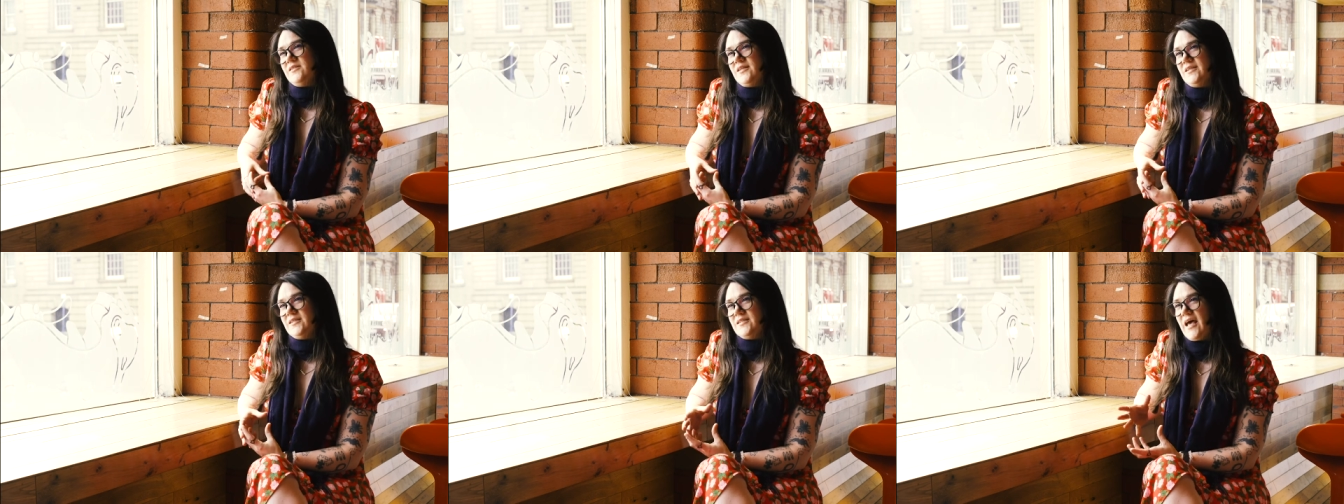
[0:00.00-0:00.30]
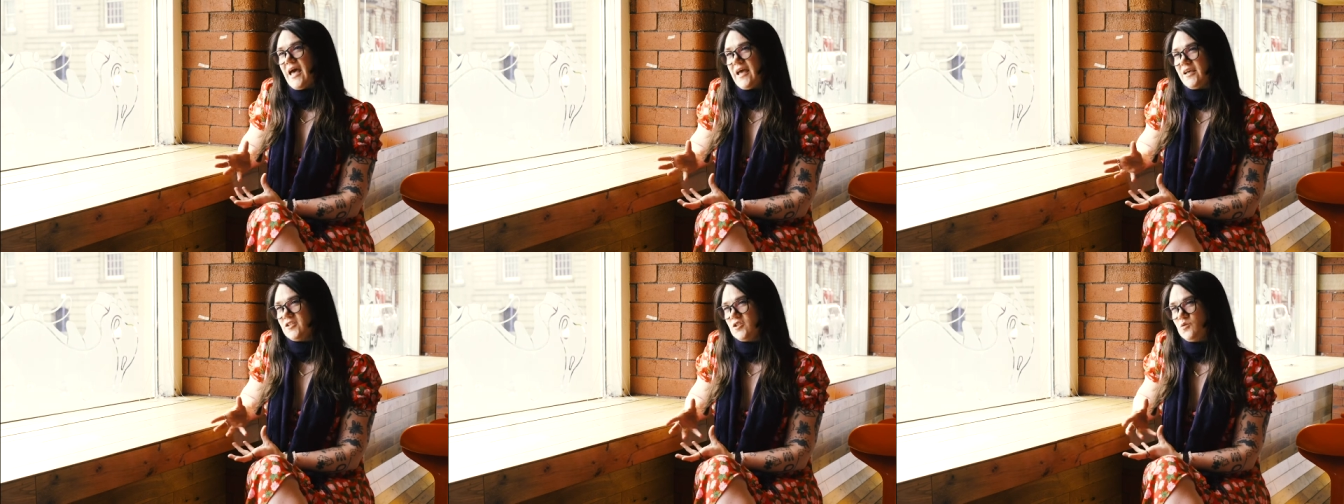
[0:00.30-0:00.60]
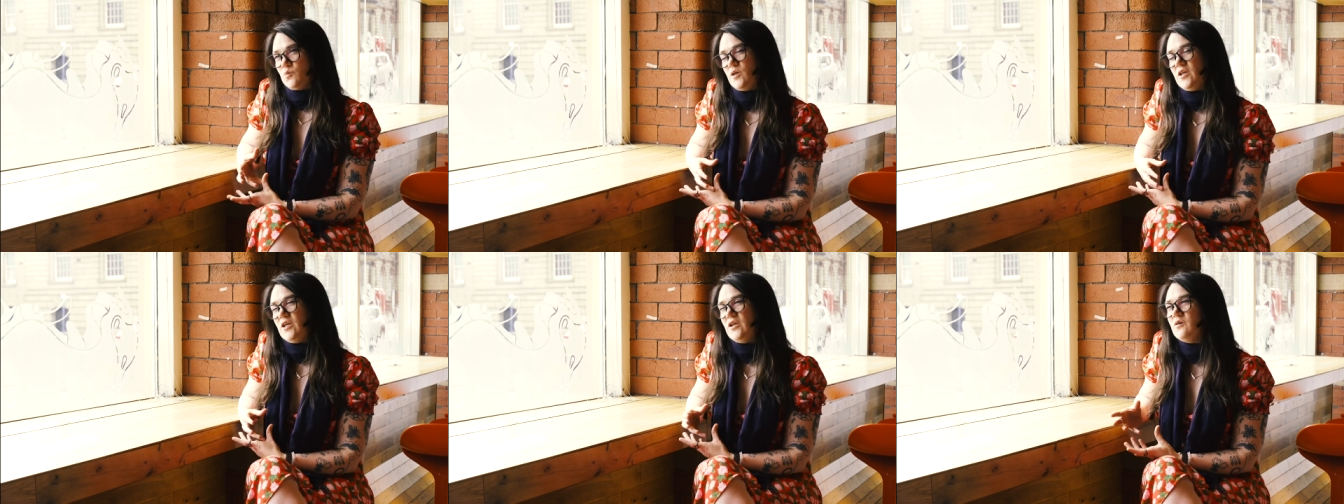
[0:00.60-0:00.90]
The
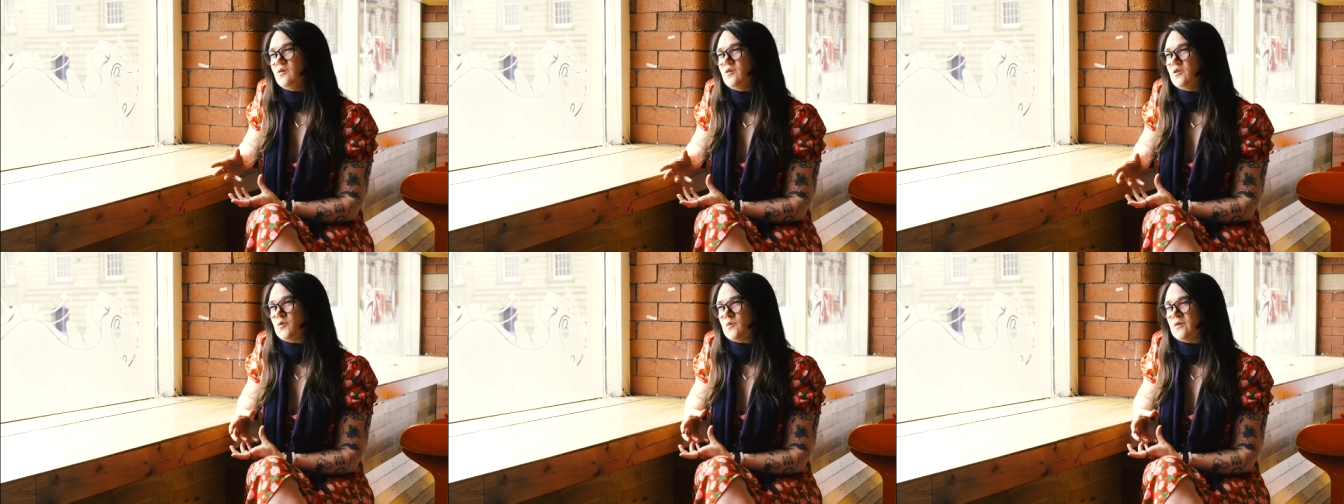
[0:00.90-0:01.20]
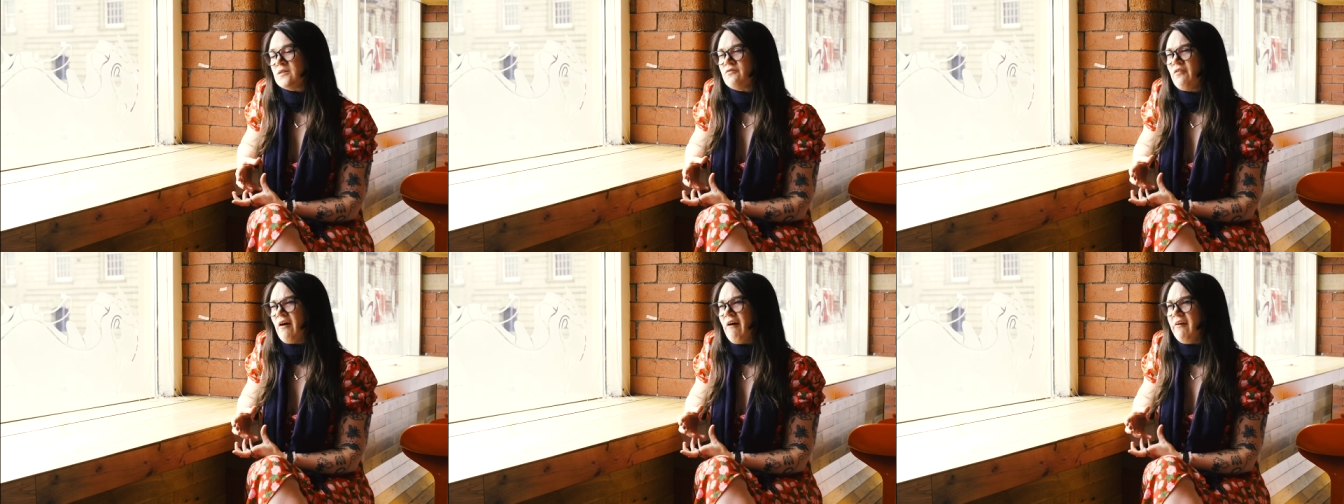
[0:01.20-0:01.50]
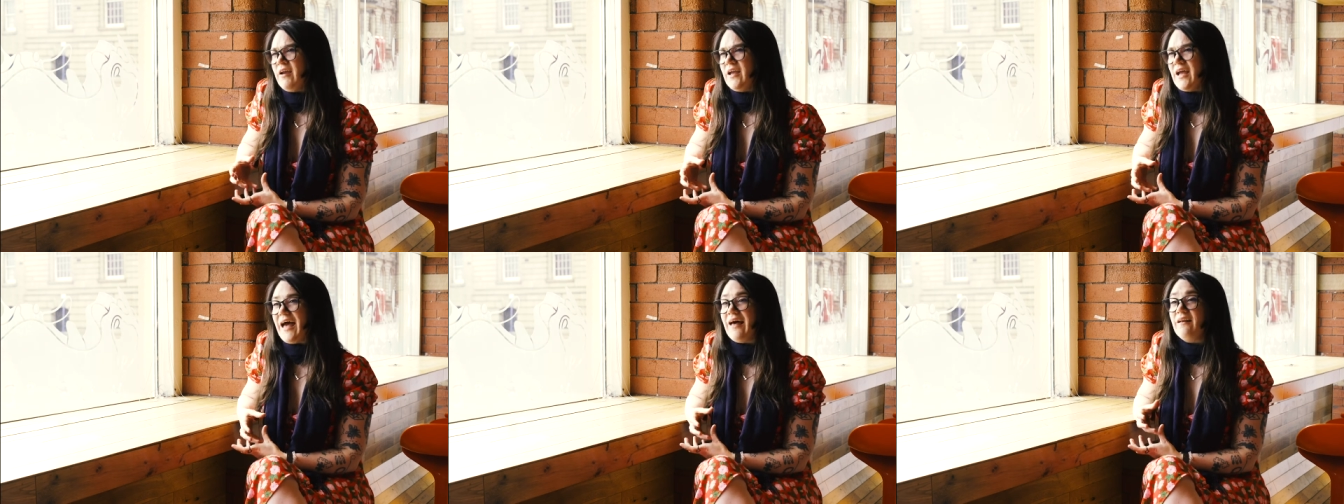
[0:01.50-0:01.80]
text we used was
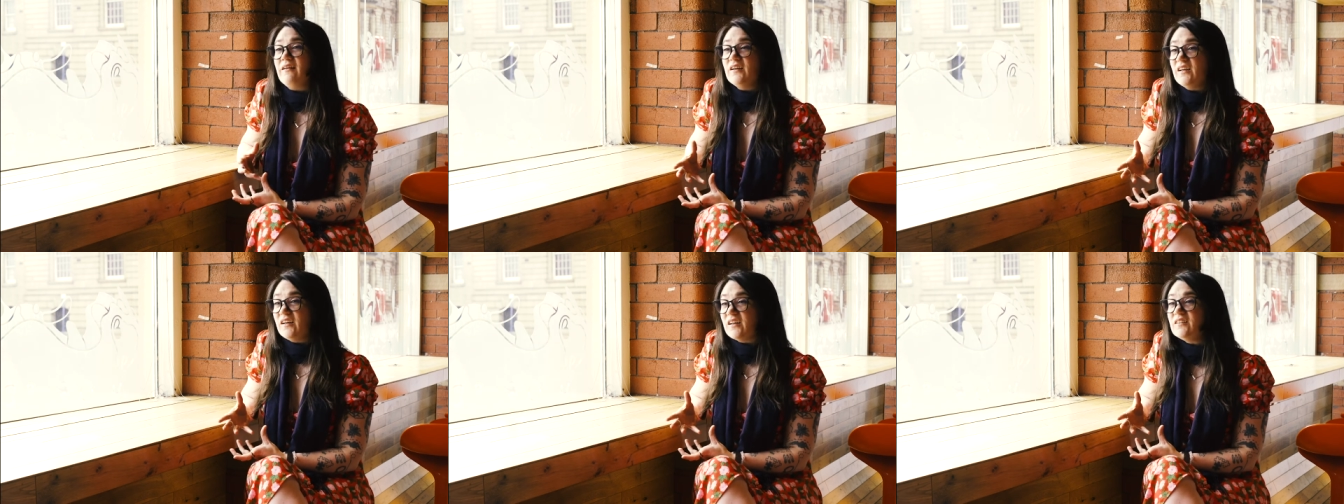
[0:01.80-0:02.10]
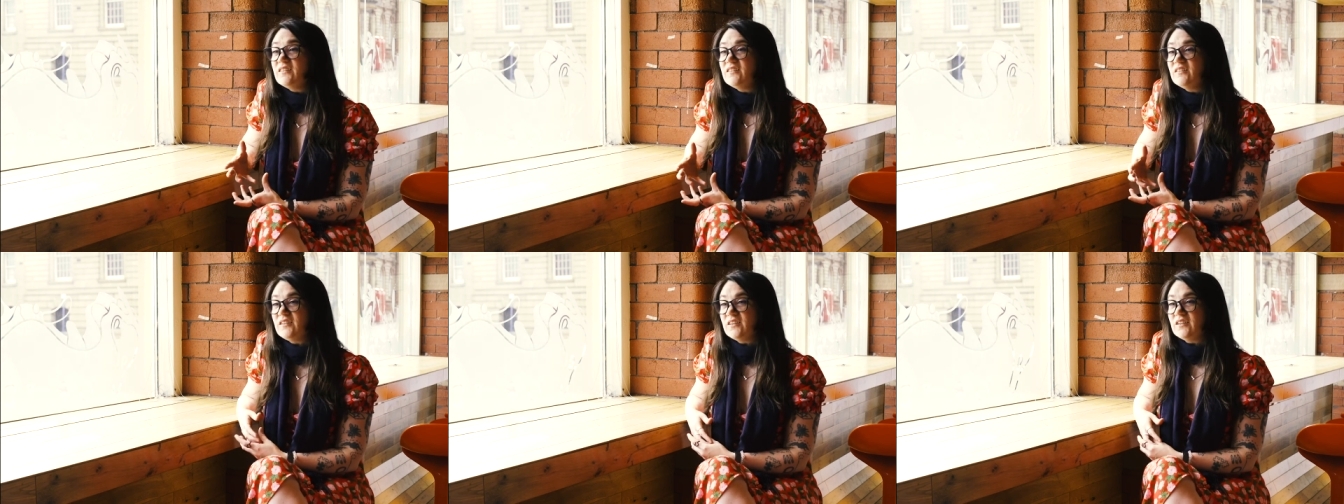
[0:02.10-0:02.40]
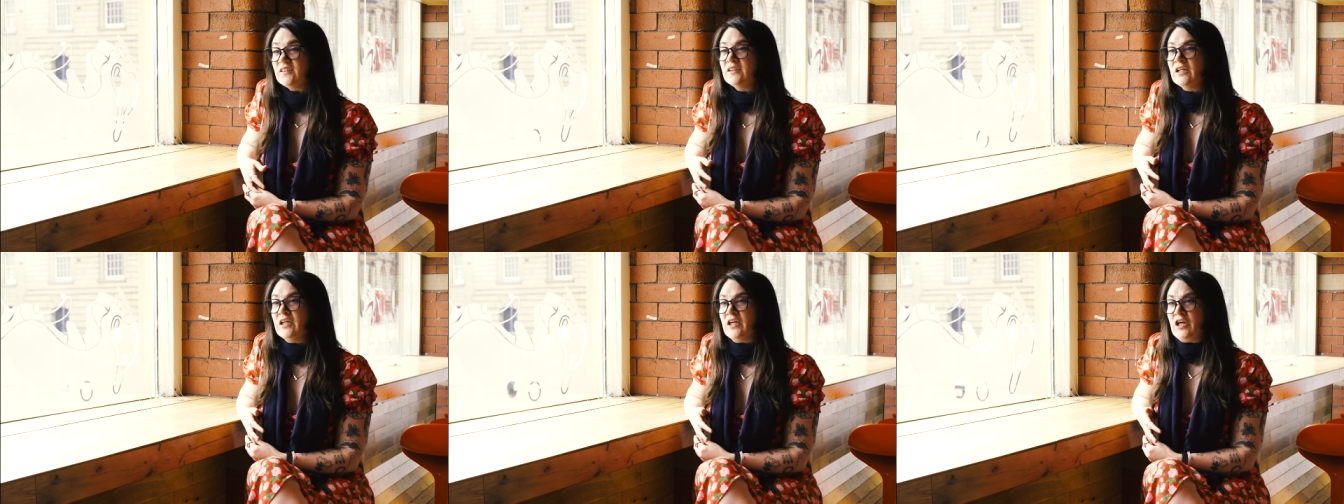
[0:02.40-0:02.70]
very elegant
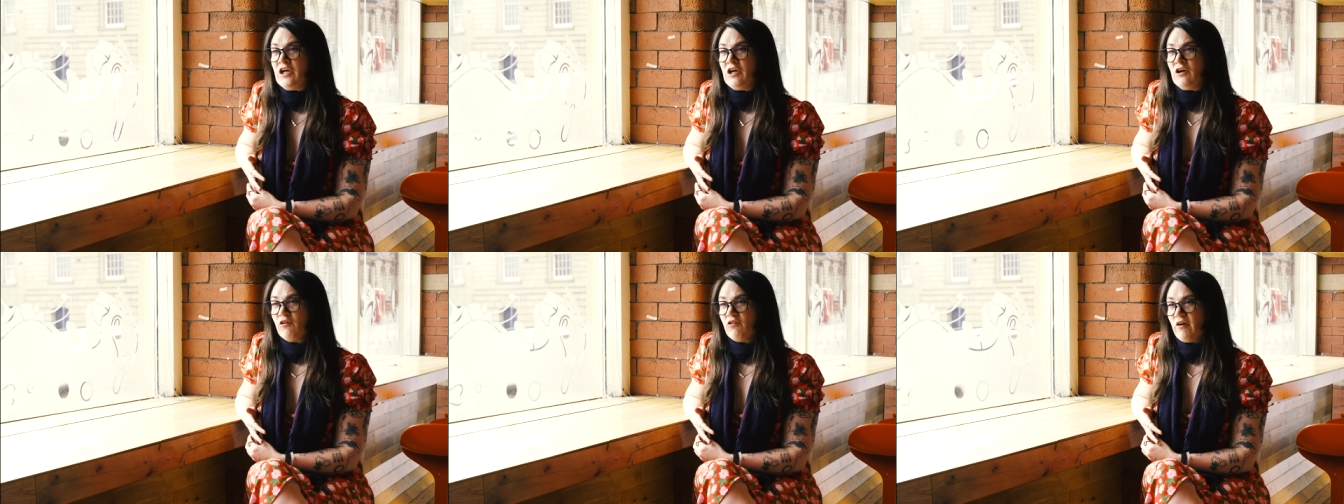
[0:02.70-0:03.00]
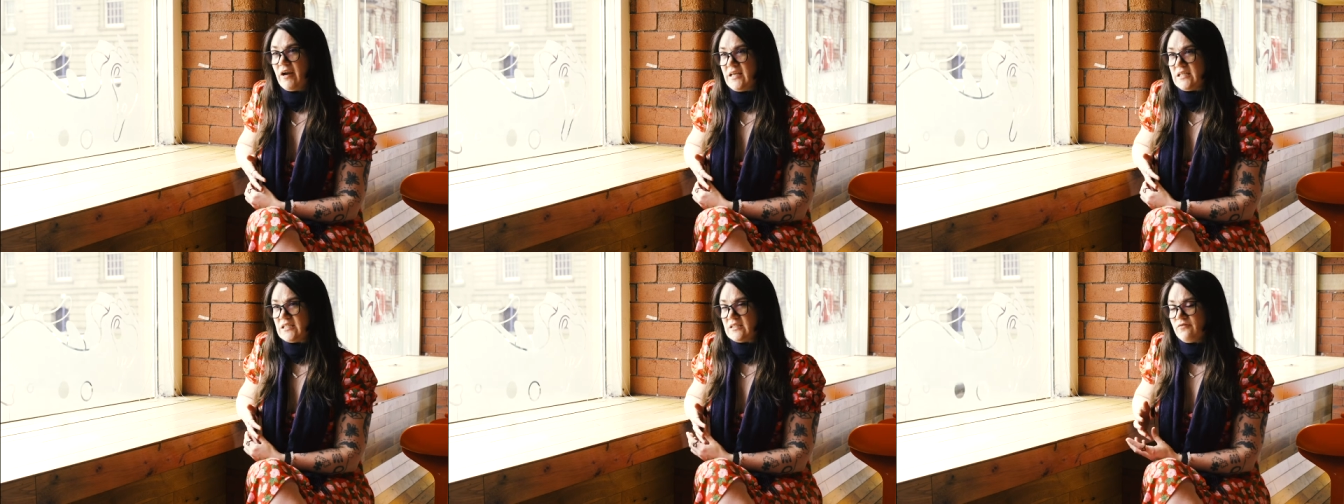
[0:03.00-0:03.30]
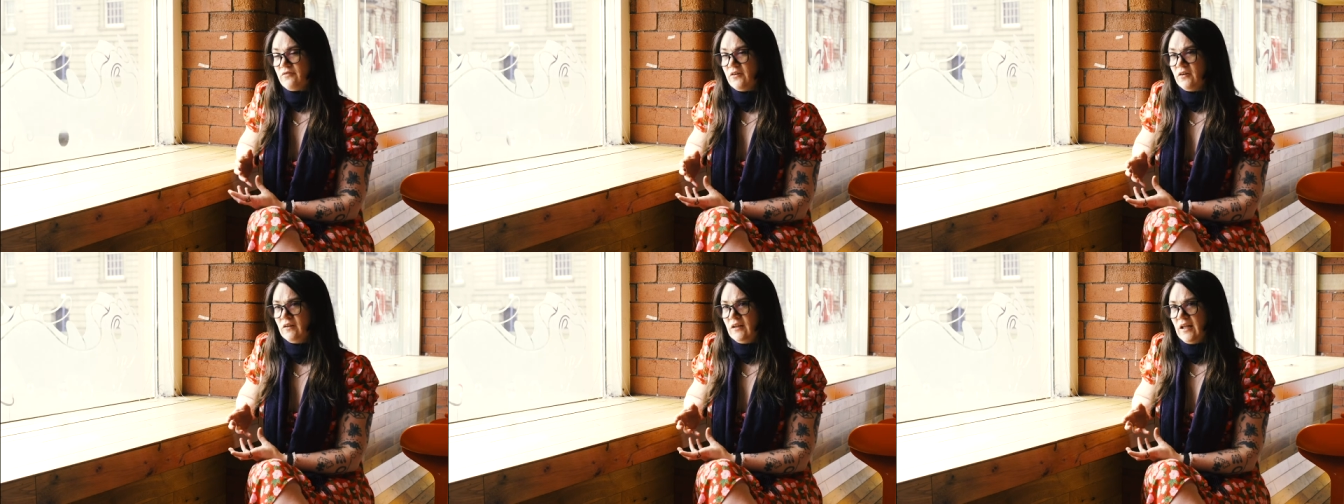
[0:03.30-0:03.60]
and
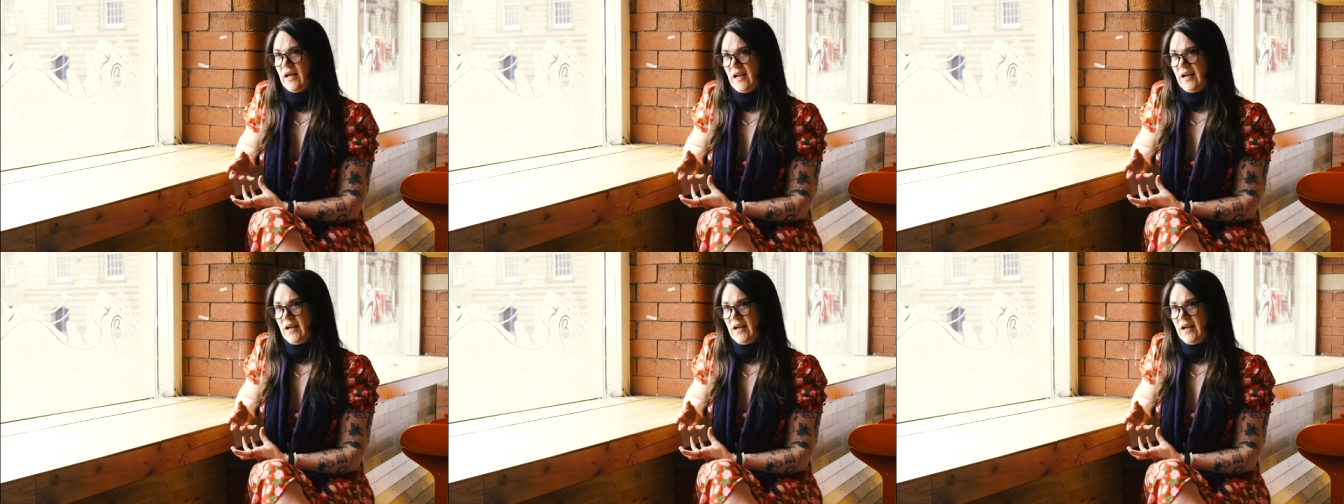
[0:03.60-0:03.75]
graceful.